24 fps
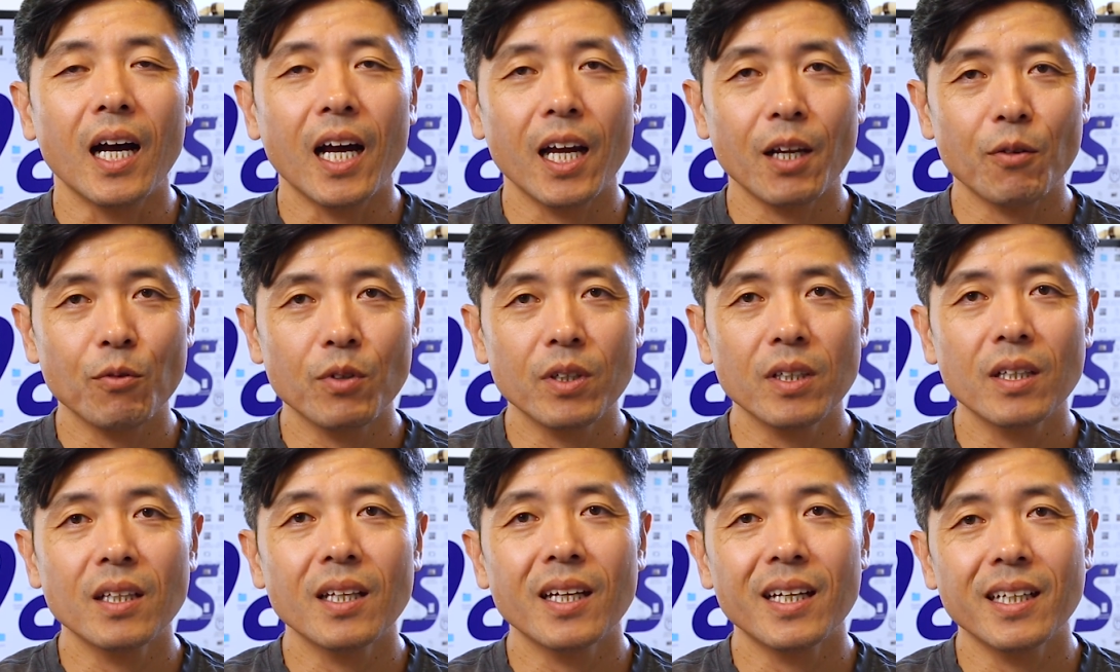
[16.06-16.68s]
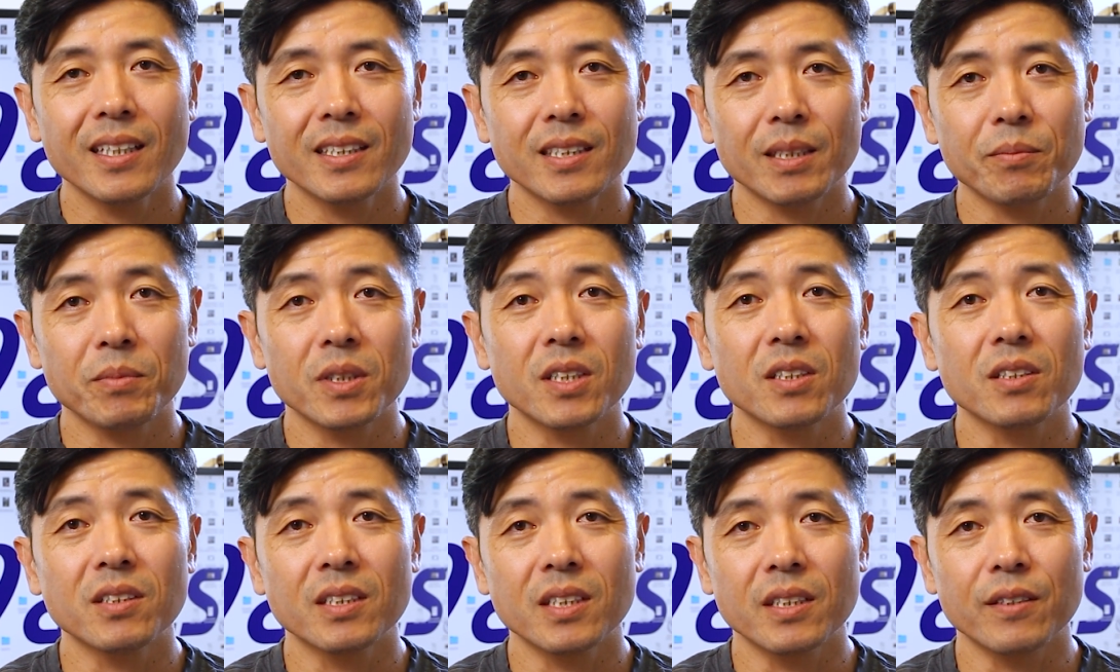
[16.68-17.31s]
I realize I'm
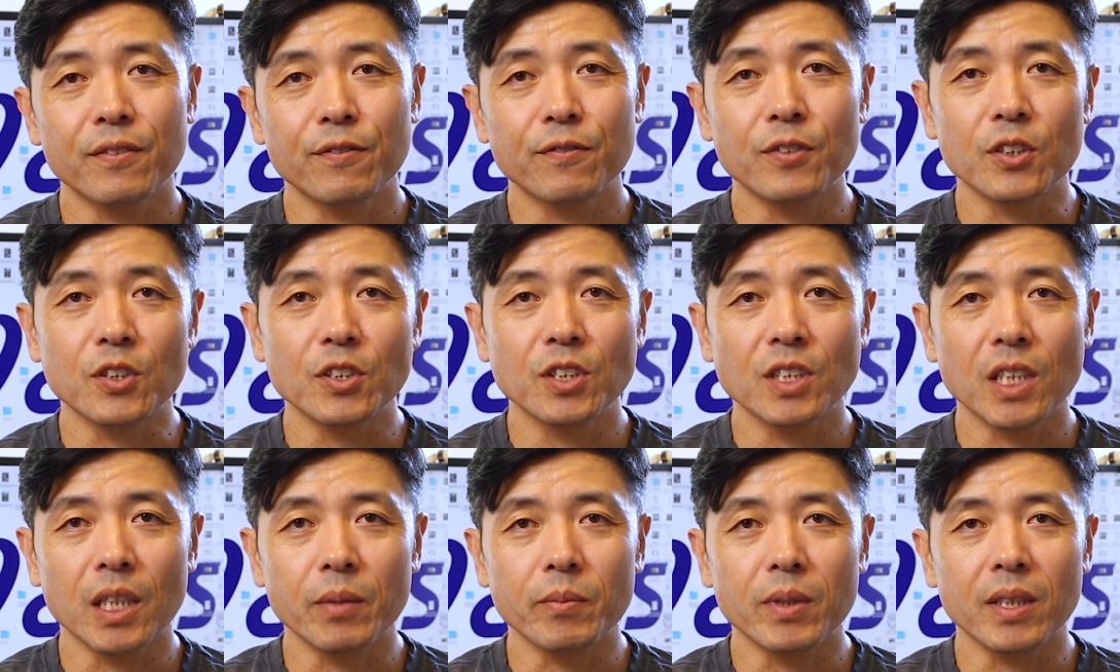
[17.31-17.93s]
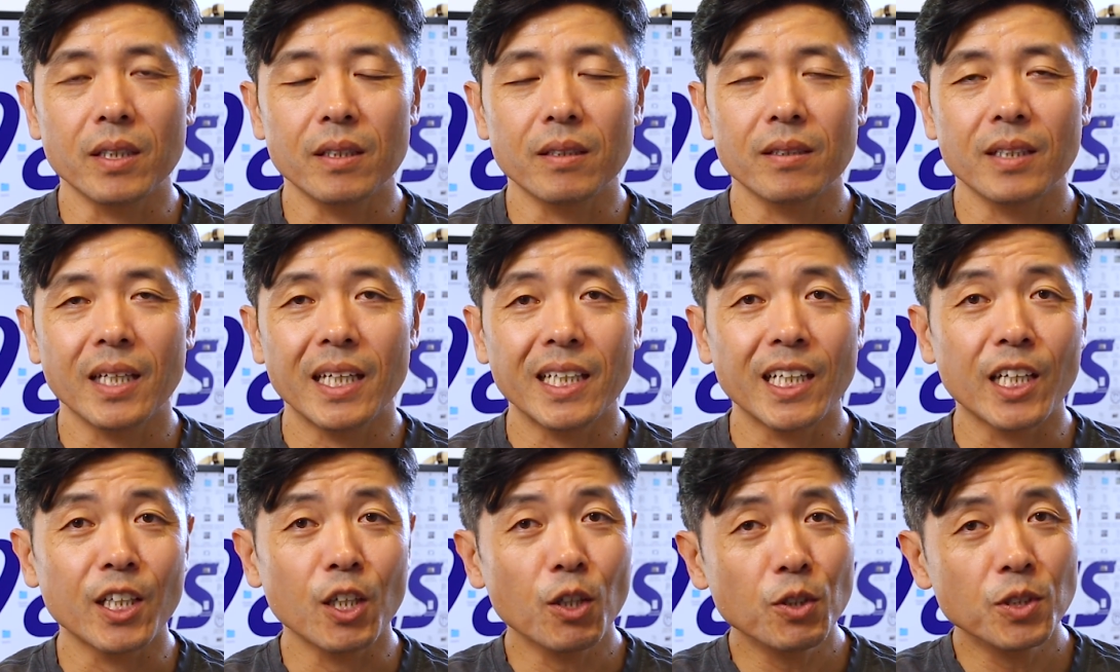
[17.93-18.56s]
guilty of foot shaming,
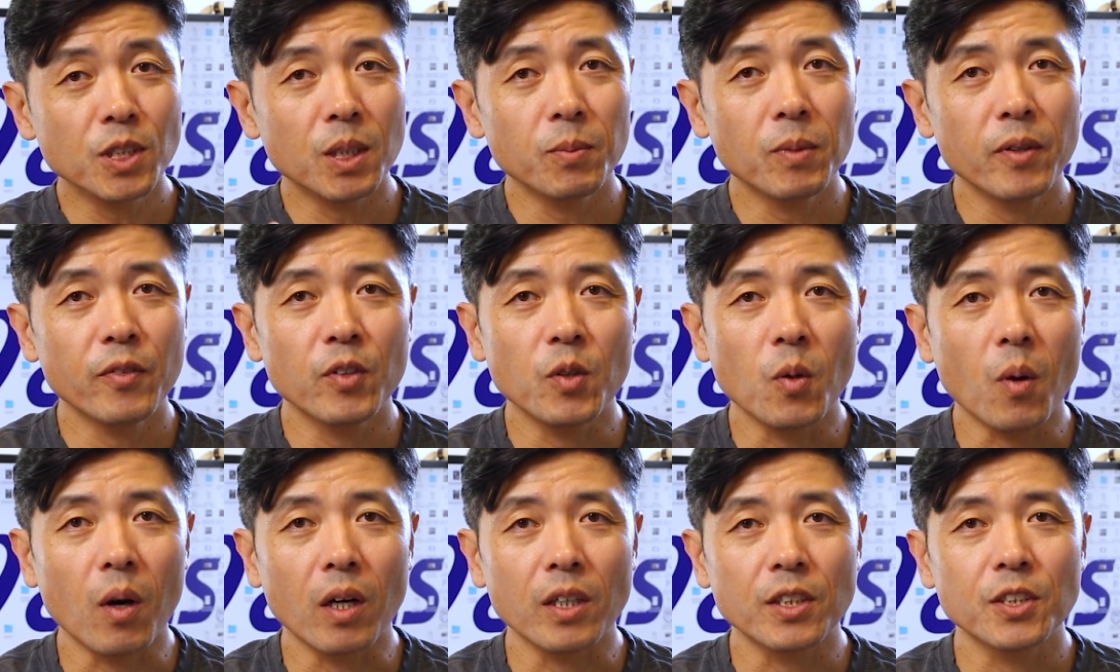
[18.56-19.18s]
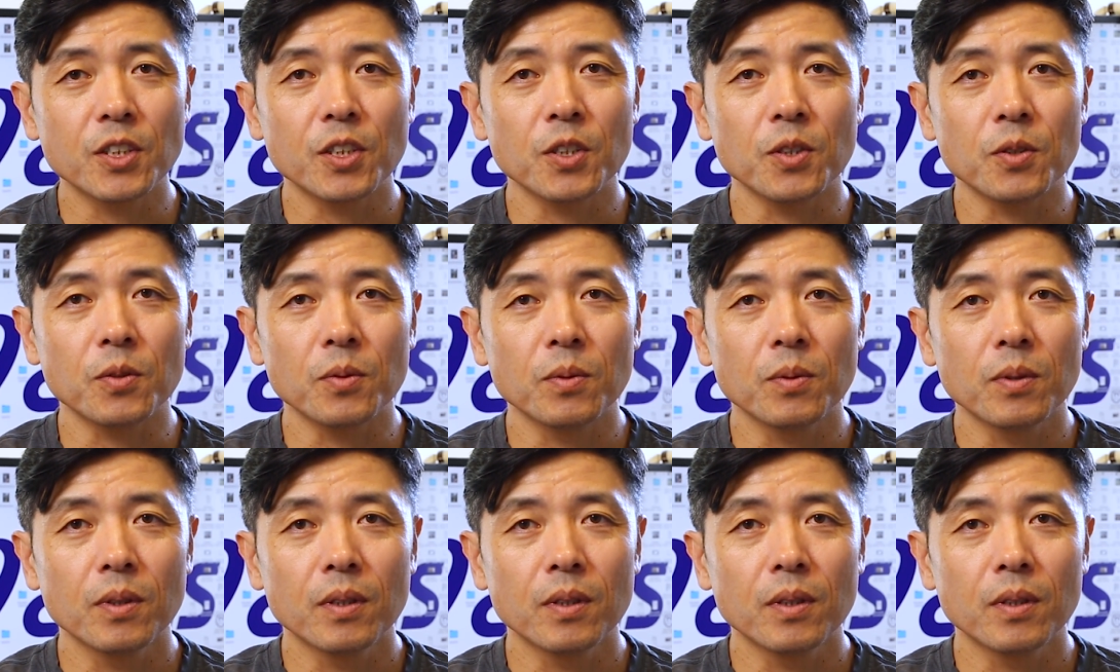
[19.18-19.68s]
and I know some of you are too.